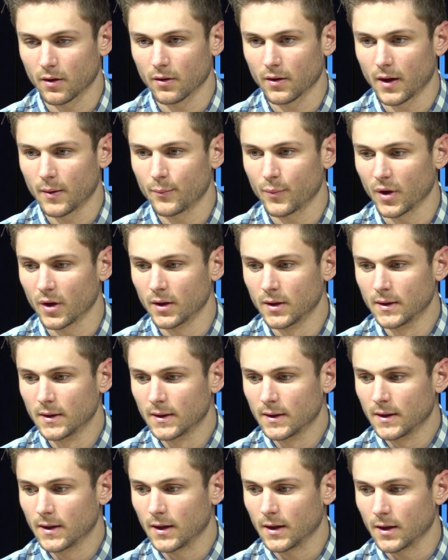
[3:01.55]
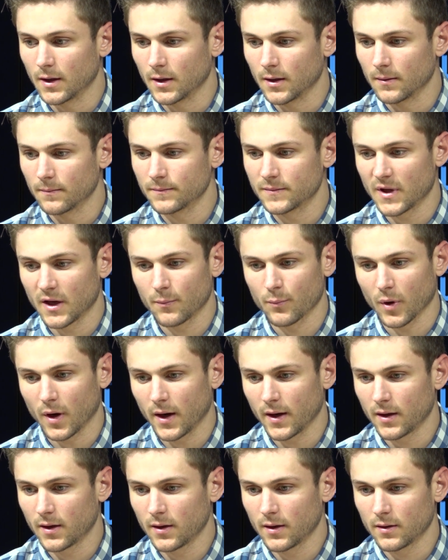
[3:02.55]
all that, but take
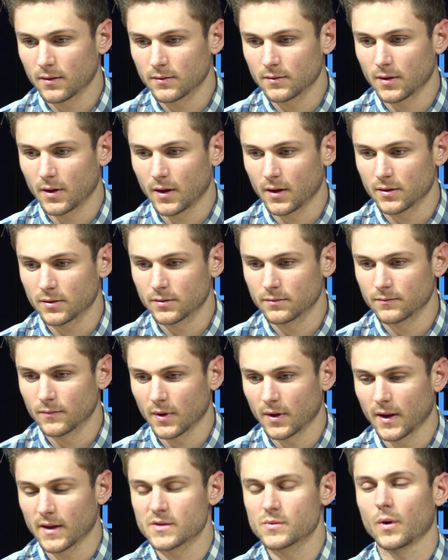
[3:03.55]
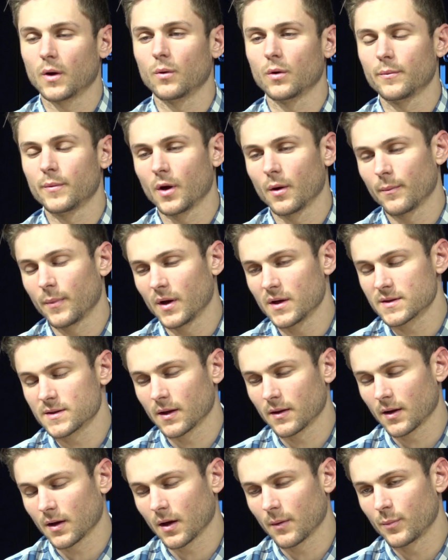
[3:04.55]
pride in it, and that's why I want to be on base.
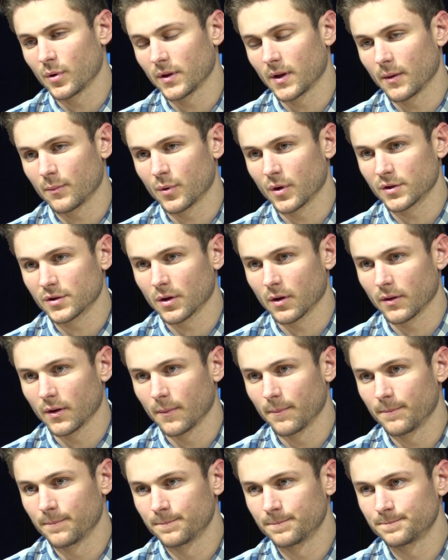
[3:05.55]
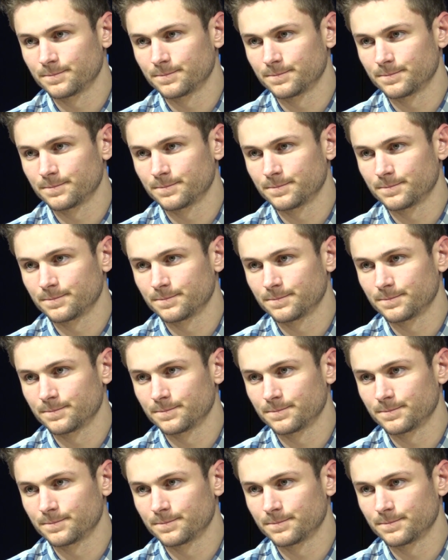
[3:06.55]
I think I put that pressure on them.